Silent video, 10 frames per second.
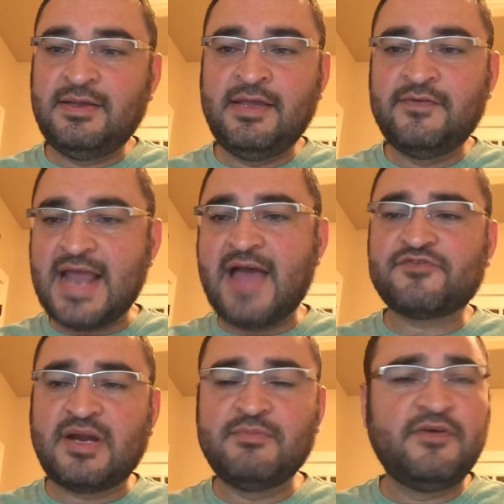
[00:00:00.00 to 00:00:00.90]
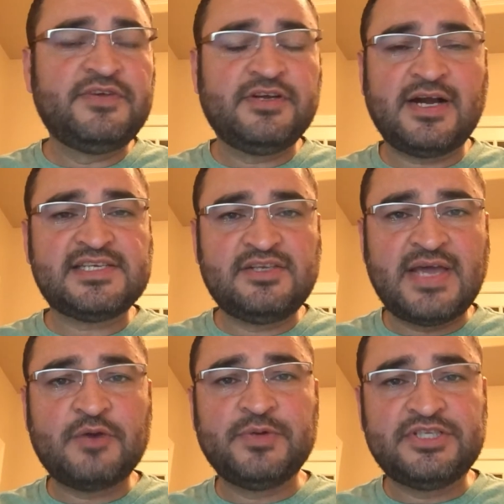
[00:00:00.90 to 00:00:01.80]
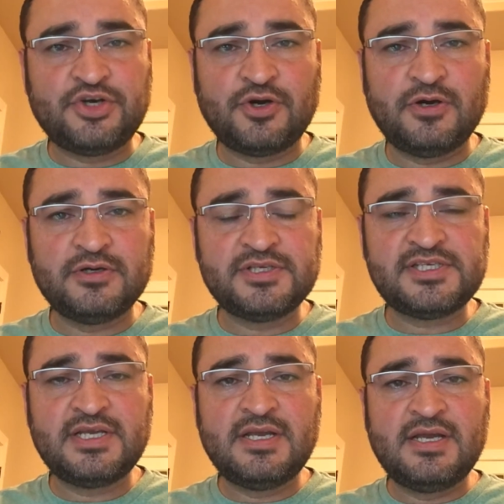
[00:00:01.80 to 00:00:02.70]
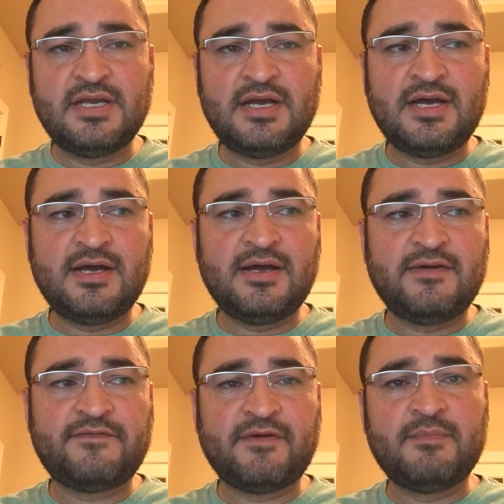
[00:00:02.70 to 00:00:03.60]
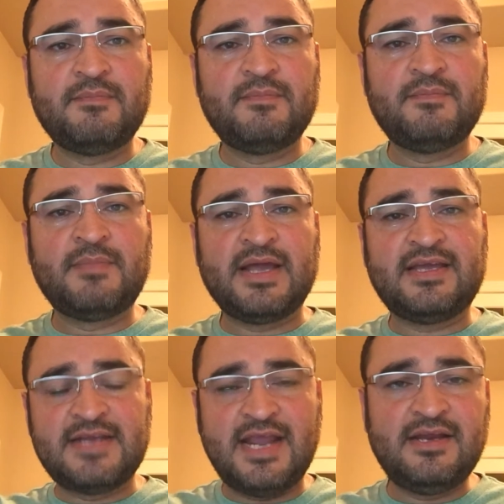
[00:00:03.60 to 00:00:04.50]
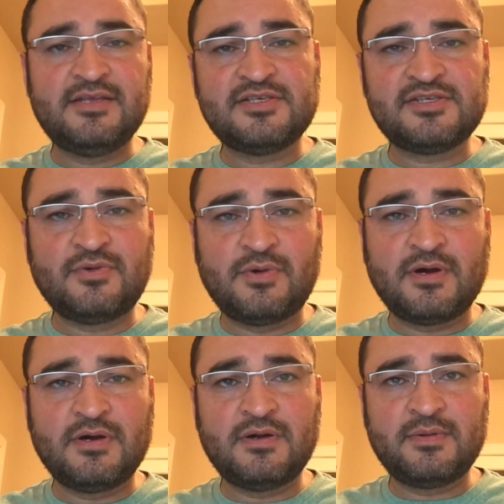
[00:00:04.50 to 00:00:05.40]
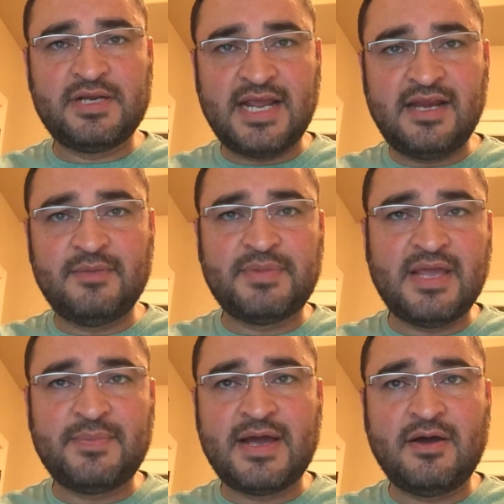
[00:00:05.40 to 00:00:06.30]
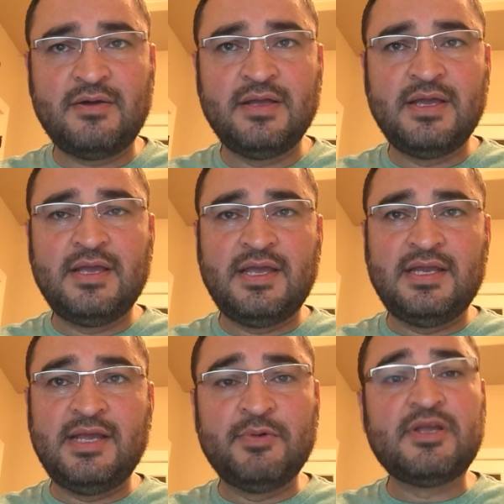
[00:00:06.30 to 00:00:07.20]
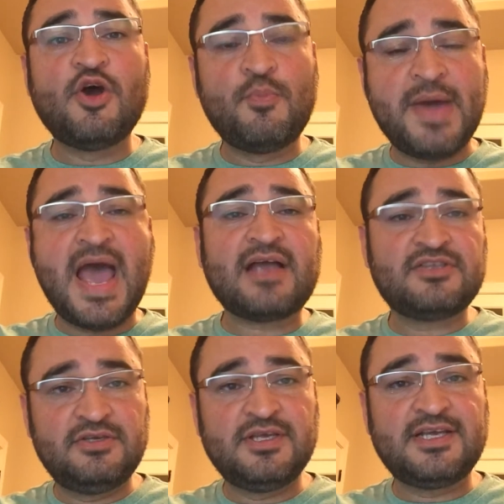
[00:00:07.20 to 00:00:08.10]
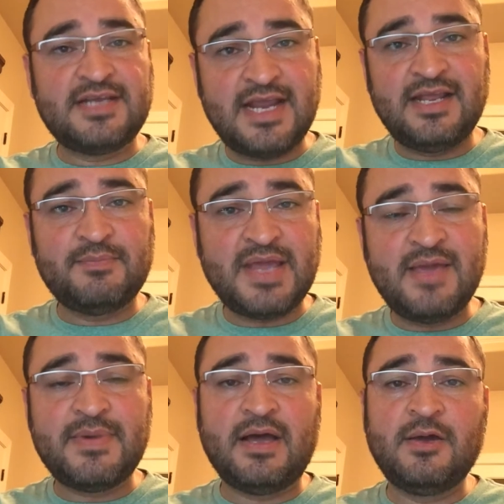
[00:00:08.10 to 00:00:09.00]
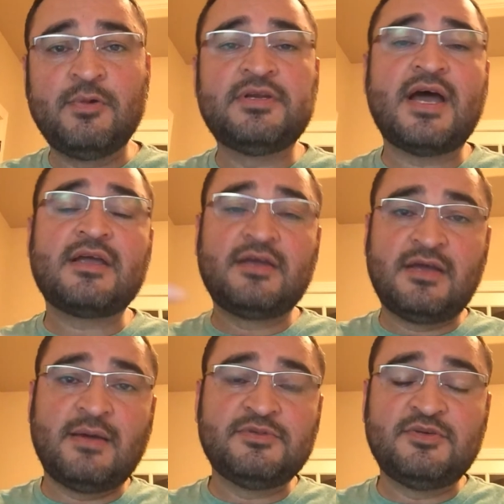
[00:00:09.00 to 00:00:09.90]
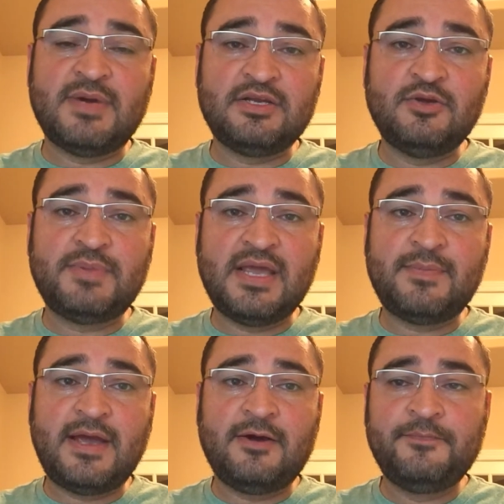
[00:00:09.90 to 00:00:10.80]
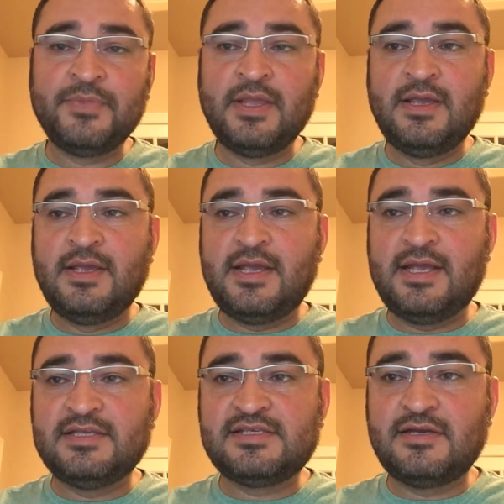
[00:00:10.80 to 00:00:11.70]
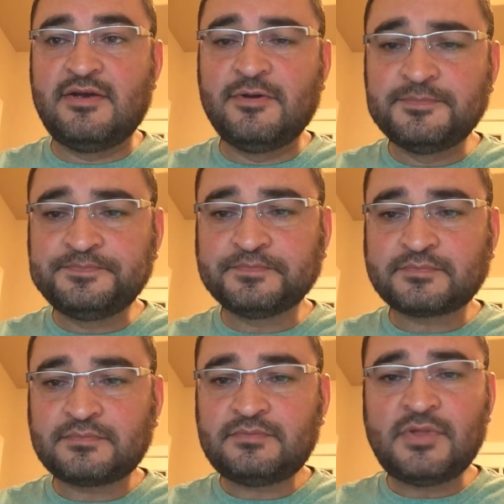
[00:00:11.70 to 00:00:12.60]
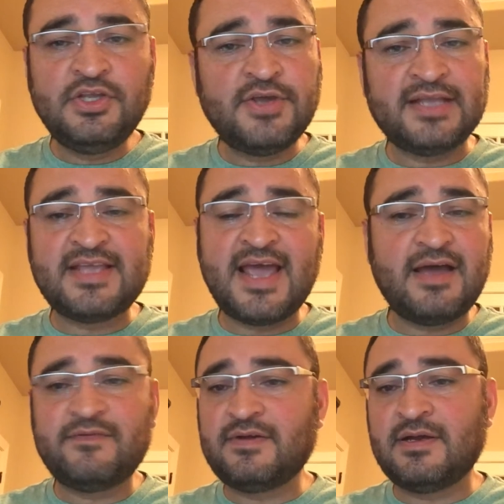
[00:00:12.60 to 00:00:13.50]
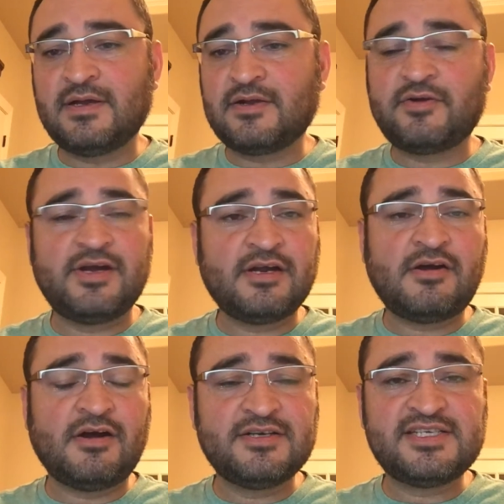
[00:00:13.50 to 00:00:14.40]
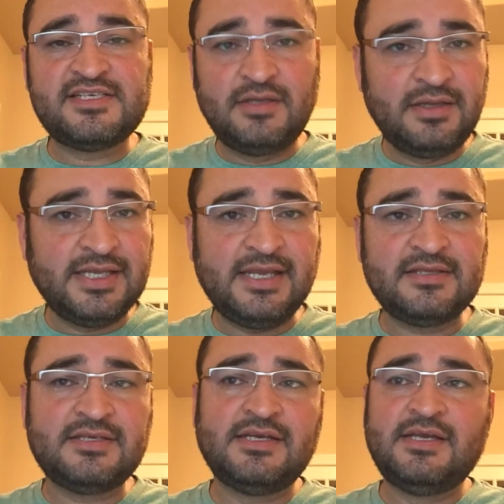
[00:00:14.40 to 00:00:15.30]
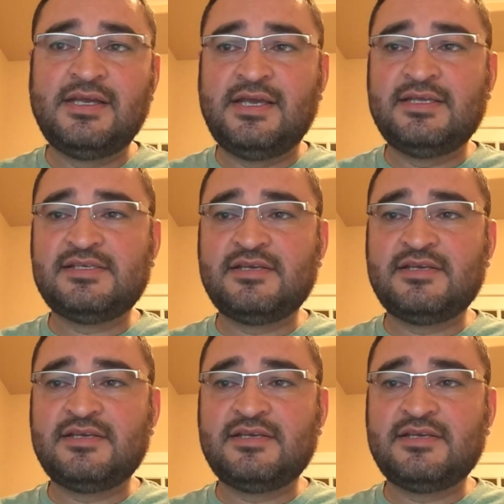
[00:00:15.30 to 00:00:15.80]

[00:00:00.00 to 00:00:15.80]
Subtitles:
even after I moved here, I still had returns from my Canadian store, Canadian PayPal, and it would go back to the Canadian PayPal. It would not come to my new PayPal. And so you had to have a credit card still linked. And